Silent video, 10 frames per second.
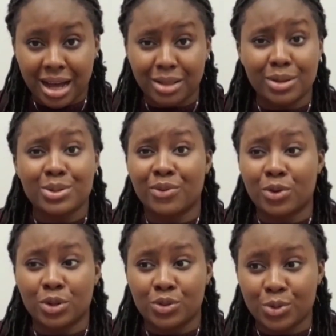and loss
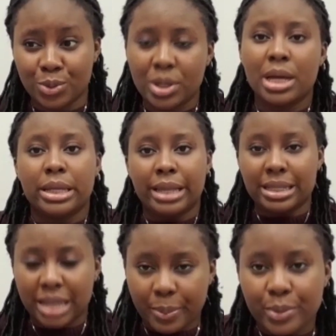of control.
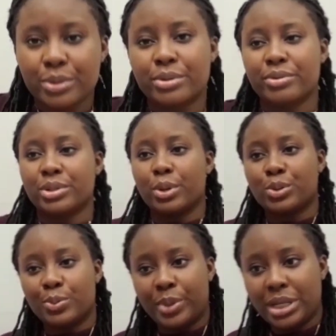That happens to
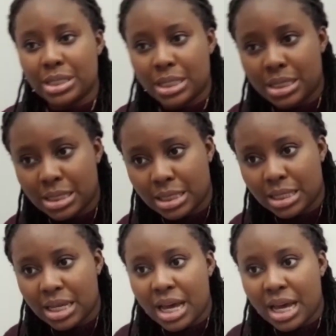result to binge eating,